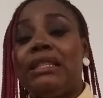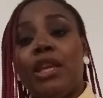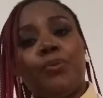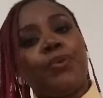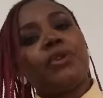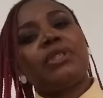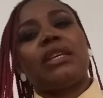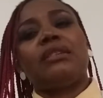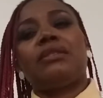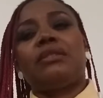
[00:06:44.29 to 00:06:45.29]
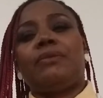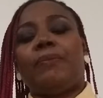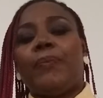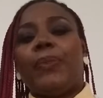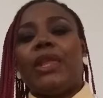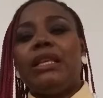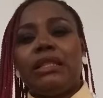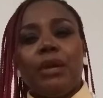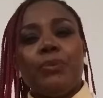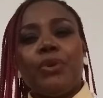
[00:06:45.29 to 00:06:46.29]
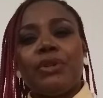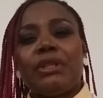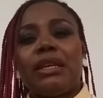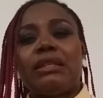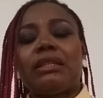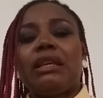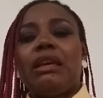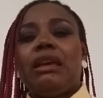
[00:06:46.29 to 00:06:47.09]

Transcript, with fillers: It's a process. It's a process.